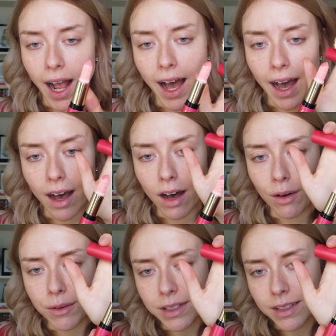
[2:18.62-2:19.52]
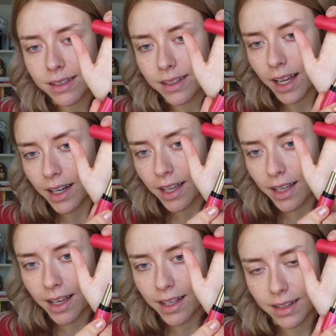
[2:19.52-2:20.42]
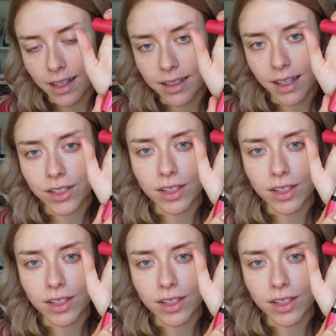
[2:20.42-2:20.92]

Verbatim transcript: how stunning is this? It